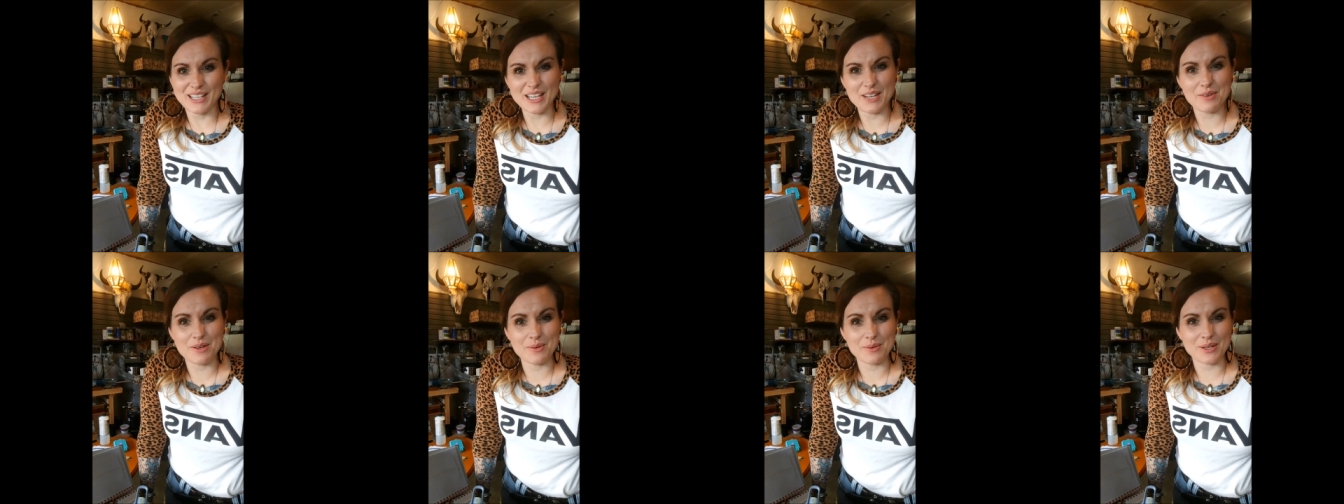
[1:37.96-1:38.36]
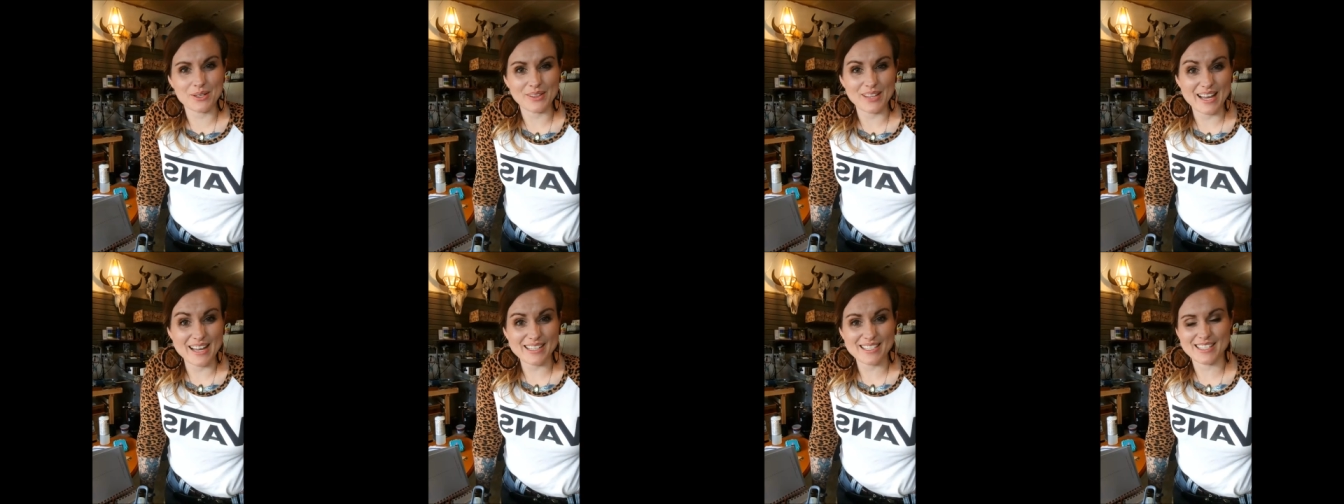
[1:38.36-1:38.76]
like we were
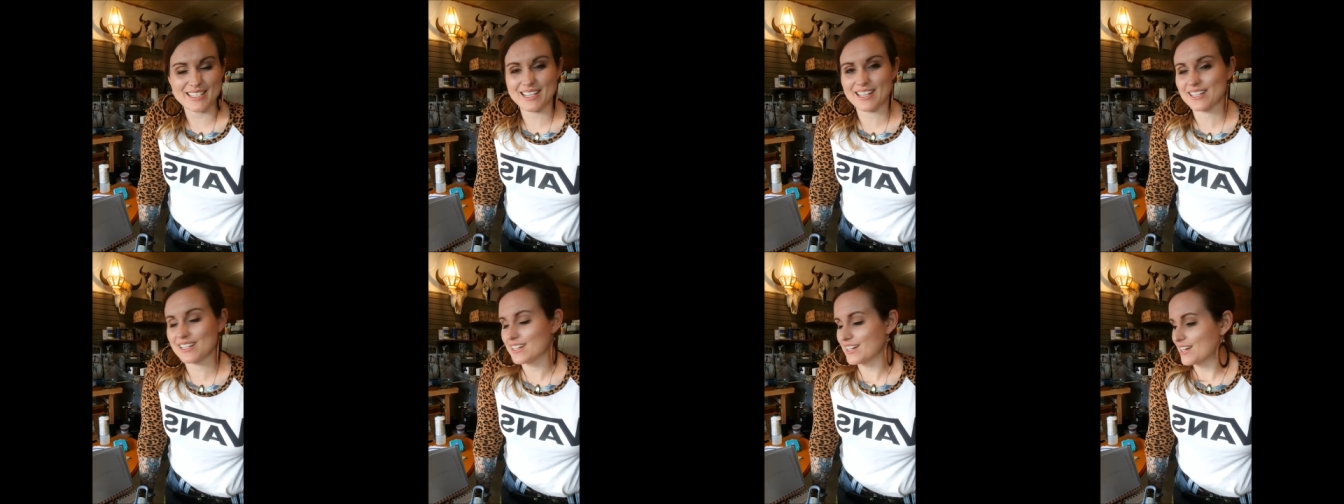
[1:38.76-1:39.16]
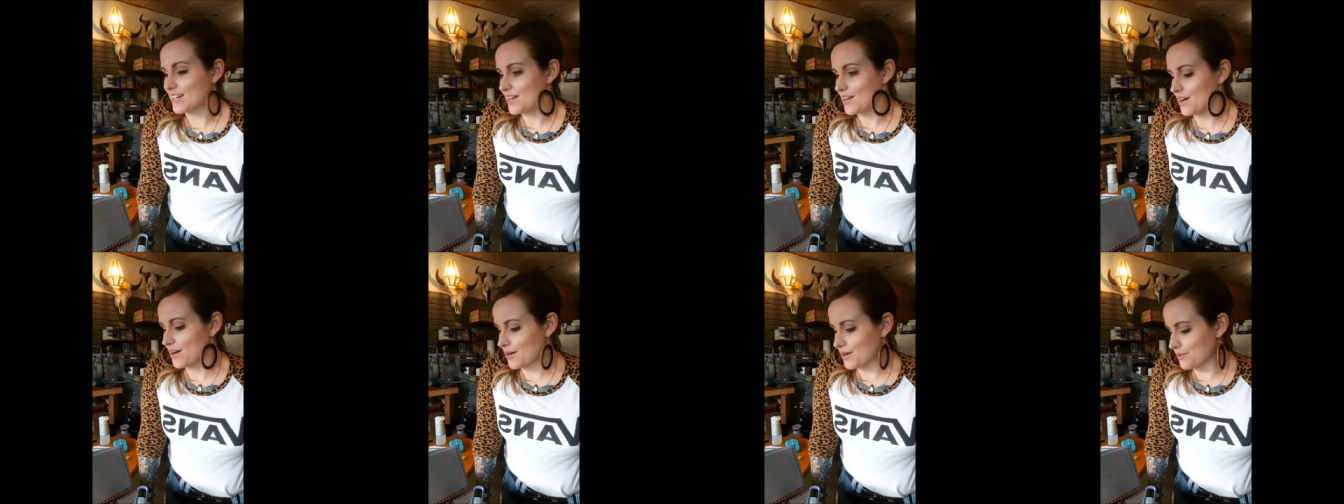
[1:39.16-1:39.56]
last night.
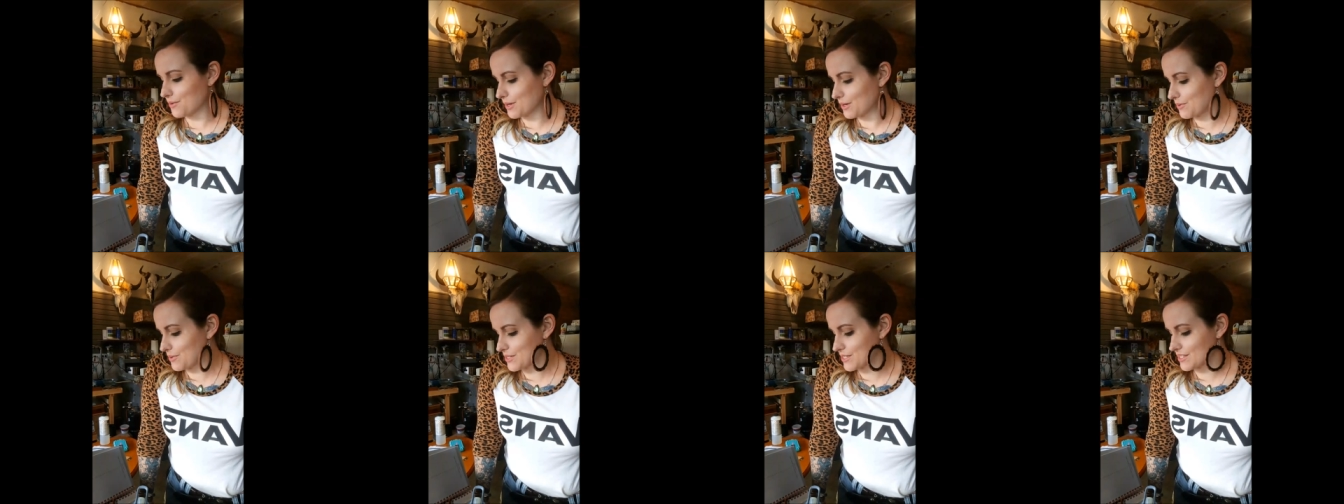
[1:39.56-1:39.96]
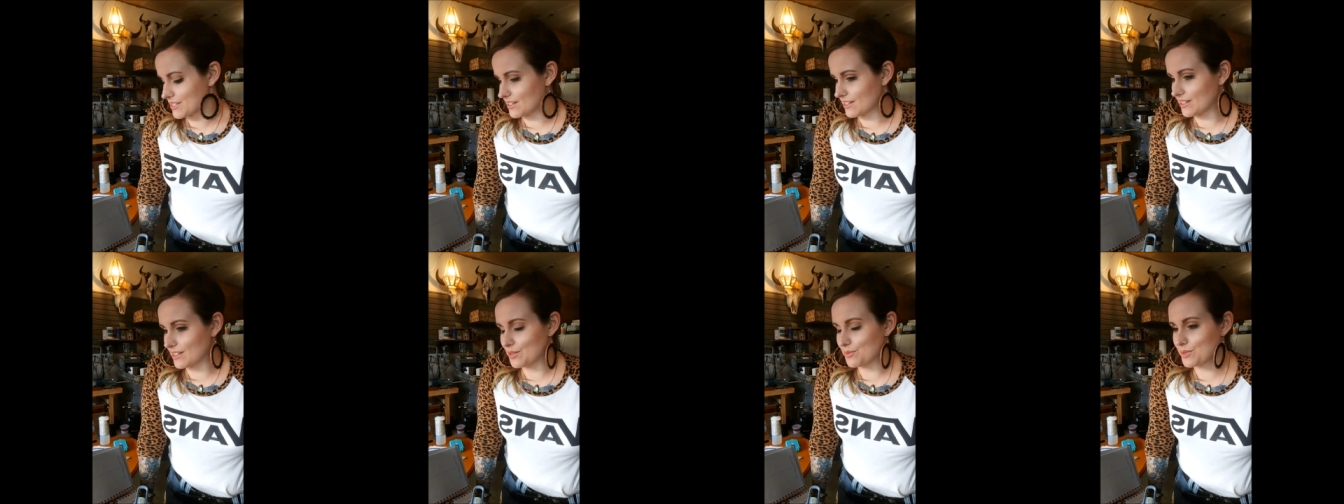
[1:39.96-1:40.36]
Oh, it was
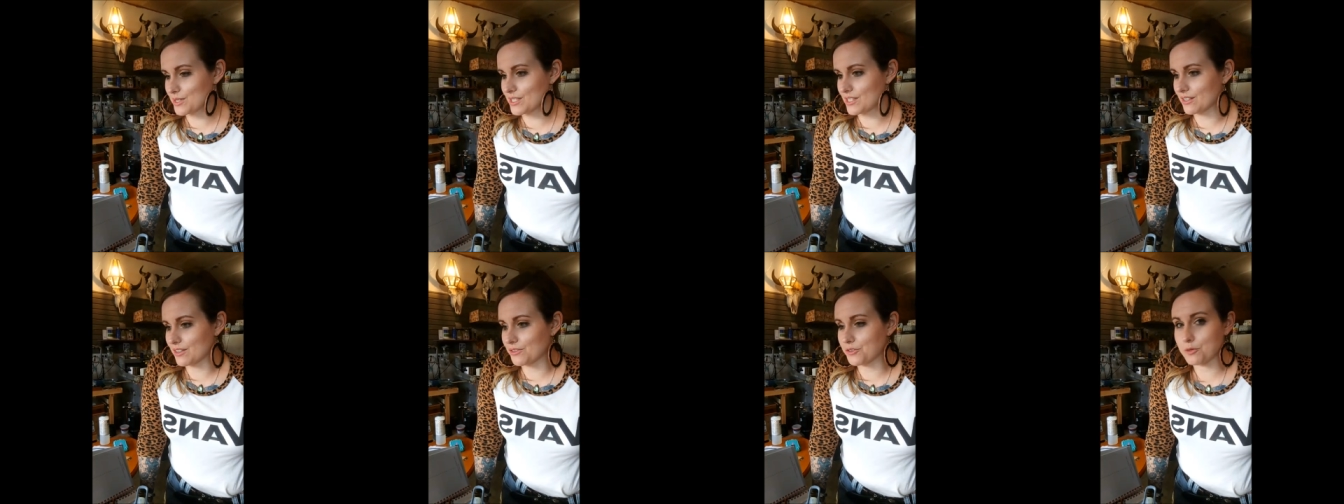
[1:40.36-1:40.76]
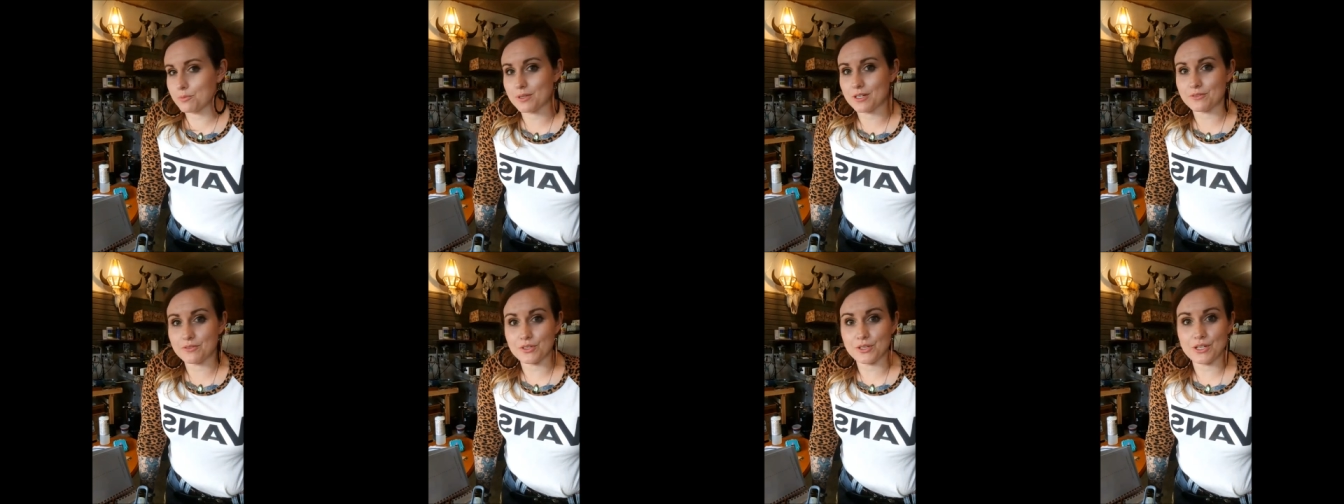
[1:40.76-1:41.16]
a, it was a little
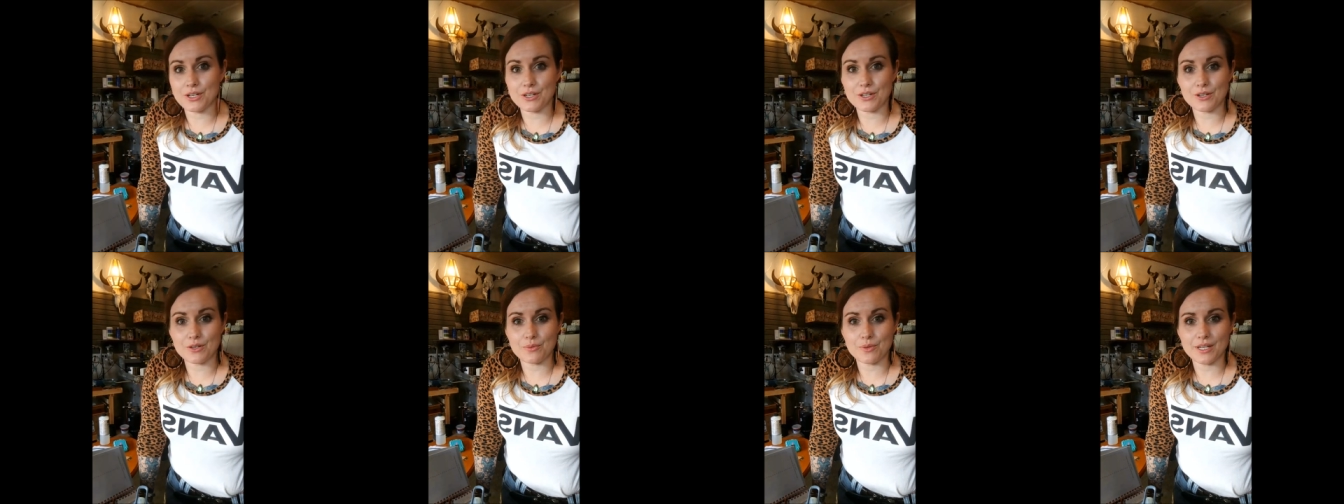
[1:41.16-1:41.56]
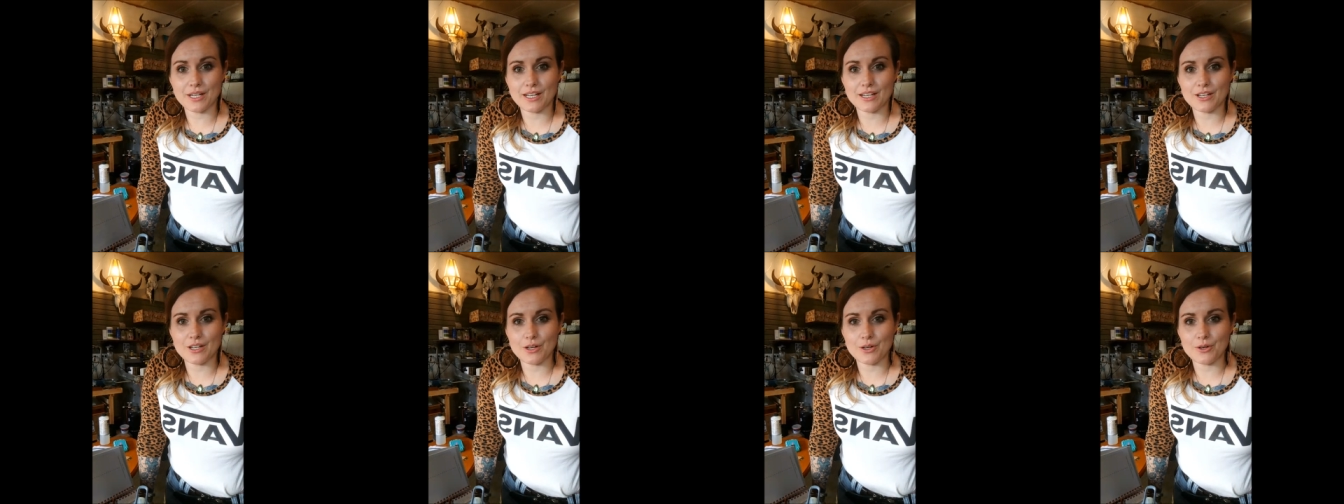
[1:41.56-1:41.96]
bit of a longer one,
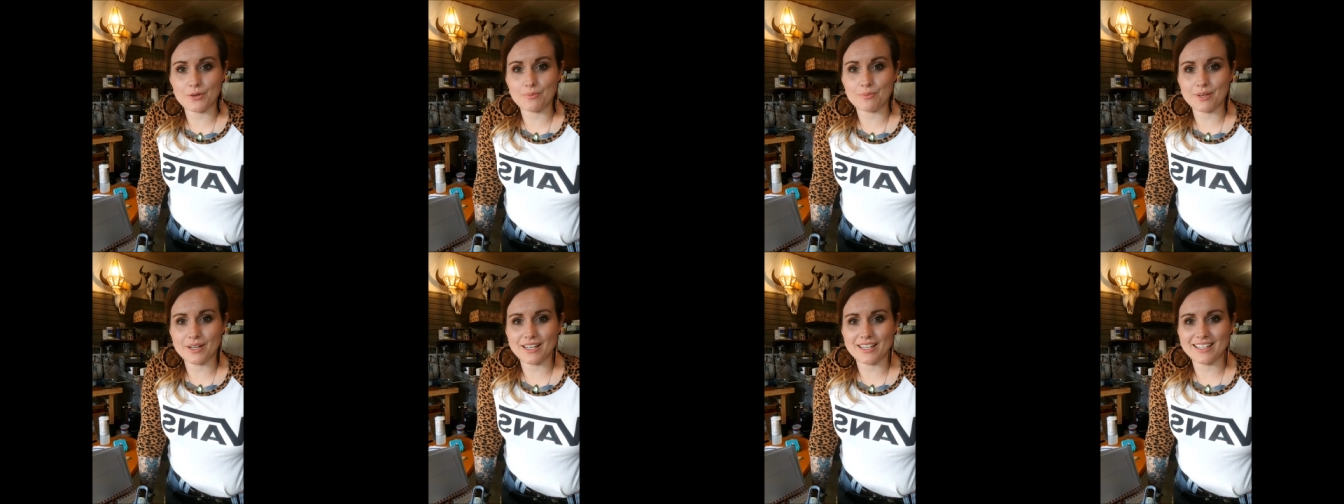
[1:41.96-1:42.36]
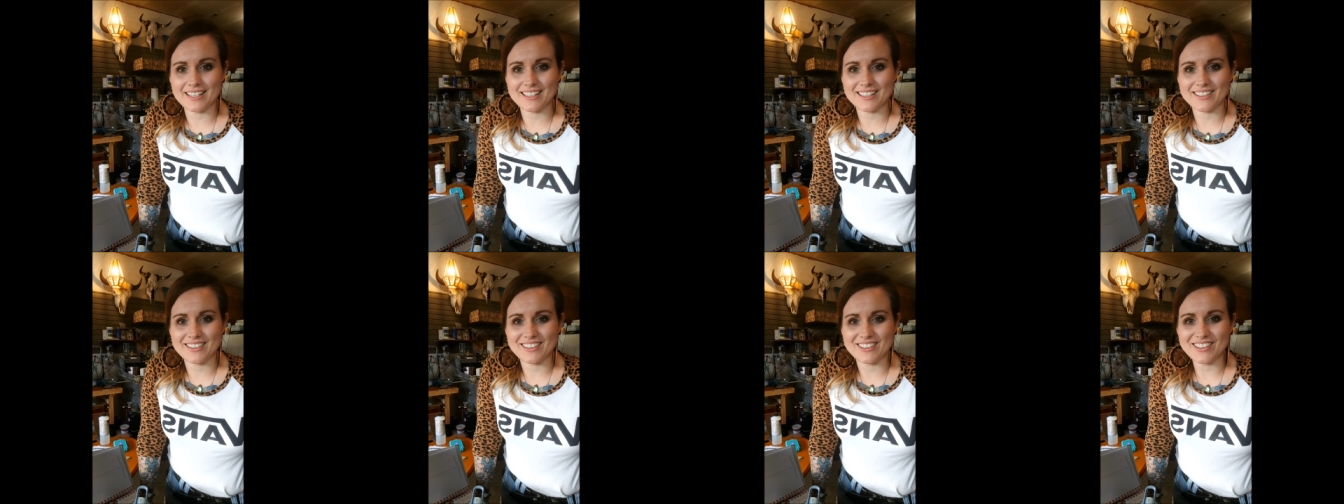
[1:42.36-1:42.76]
I know, but
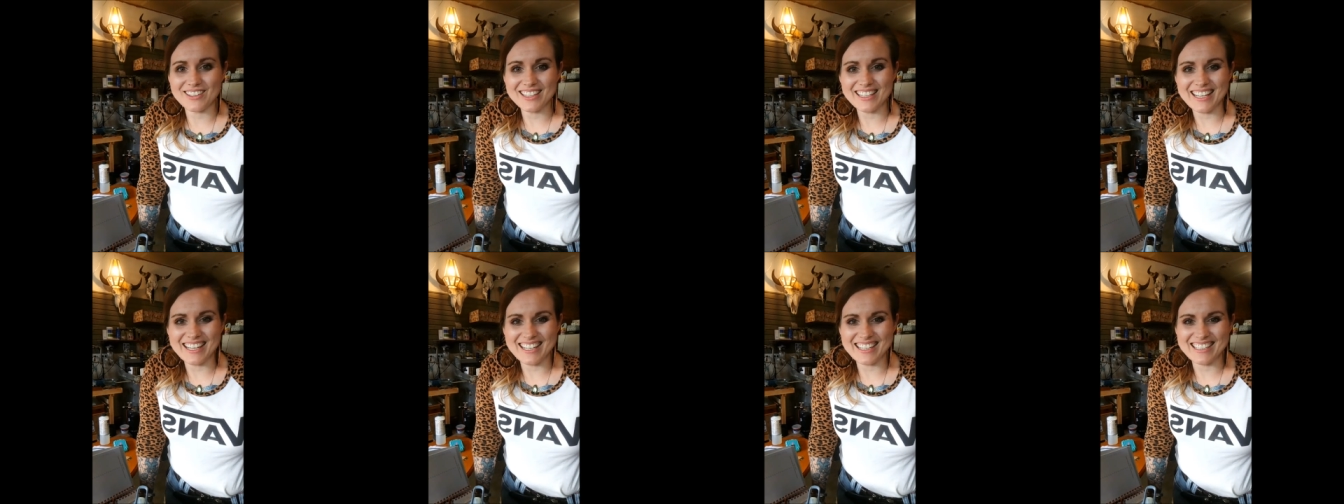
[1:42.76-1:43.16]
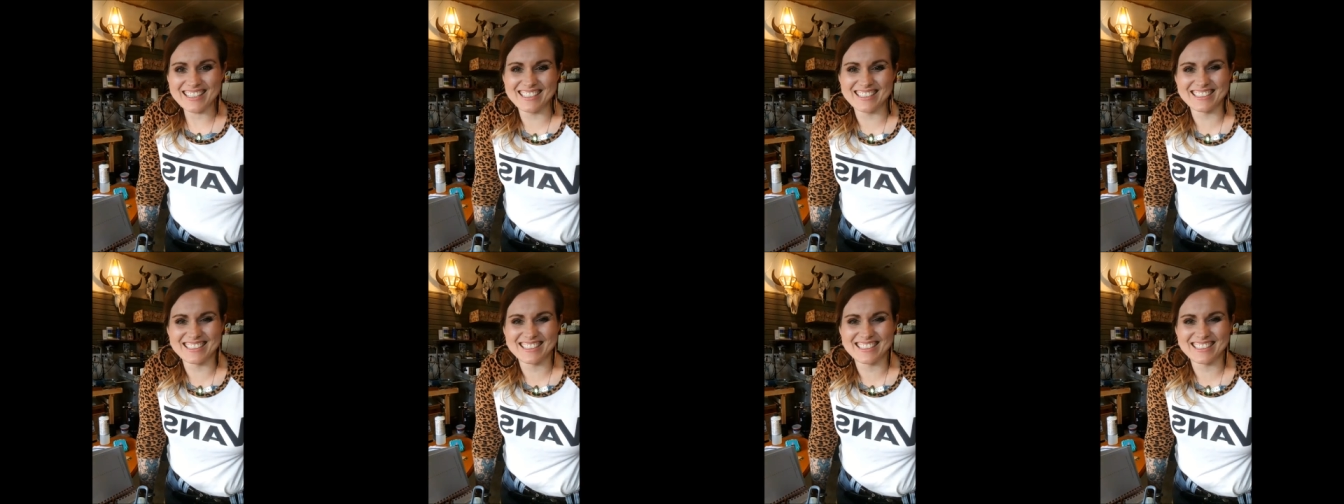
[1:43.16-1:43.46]
hola.